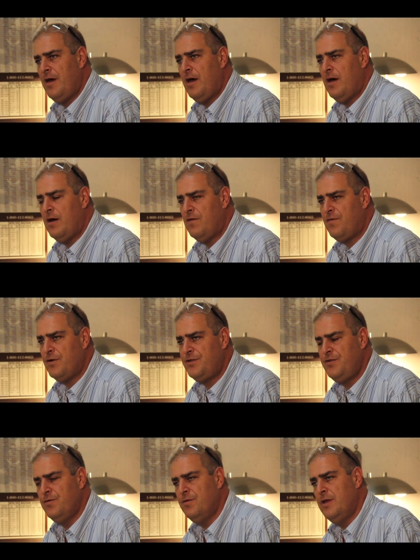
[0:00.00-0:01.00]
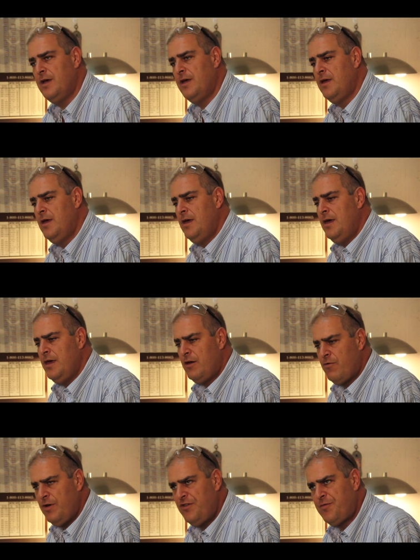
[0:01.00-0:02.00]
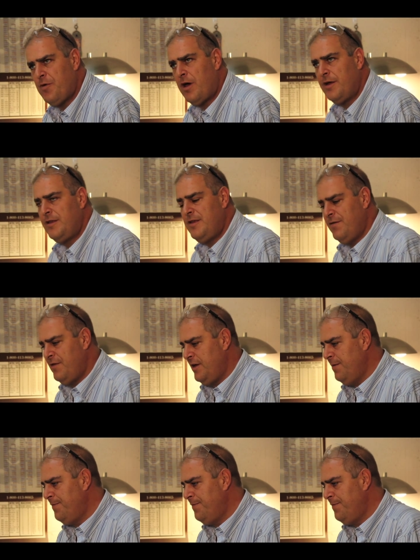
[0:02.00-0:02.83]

of uh, our tooling, increase productivity,